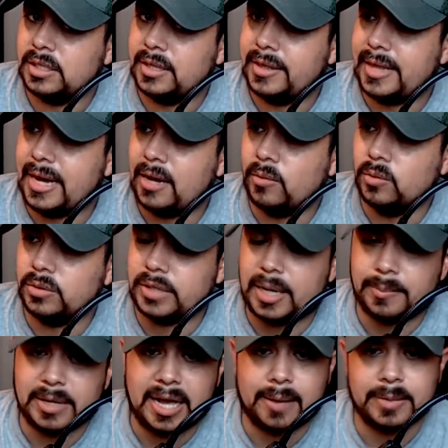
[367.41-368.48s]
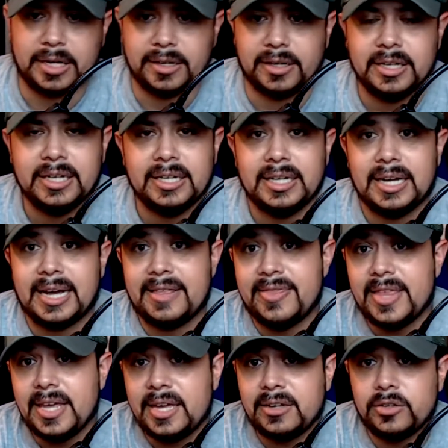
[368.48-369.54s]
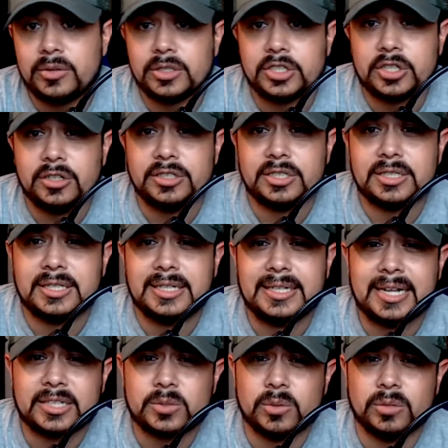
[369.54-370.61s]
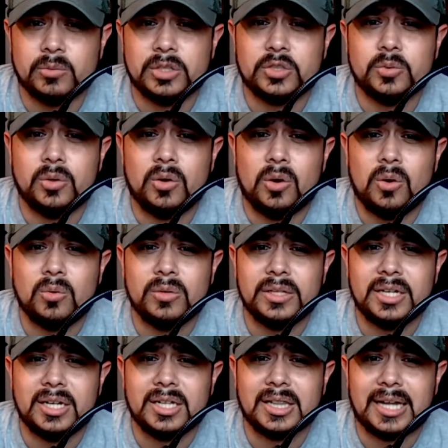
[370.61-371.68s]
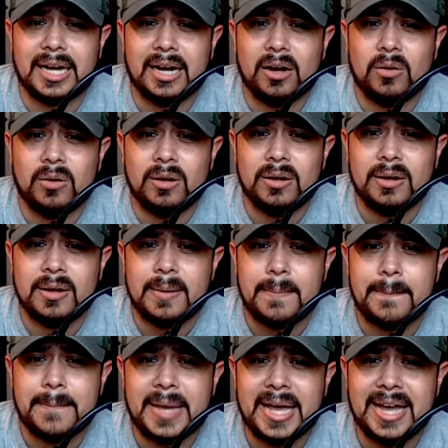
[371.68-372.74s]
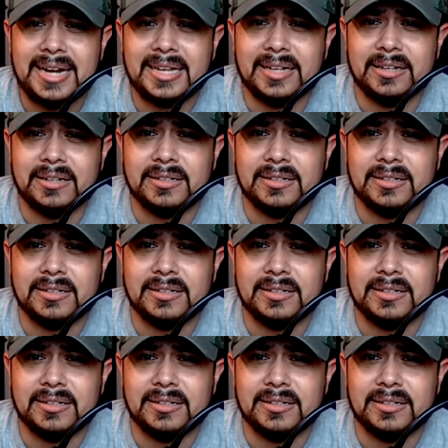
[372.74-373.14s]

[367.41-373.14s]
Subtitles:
That will not be happening. And then you can turn it to the next one, which will only allow panning.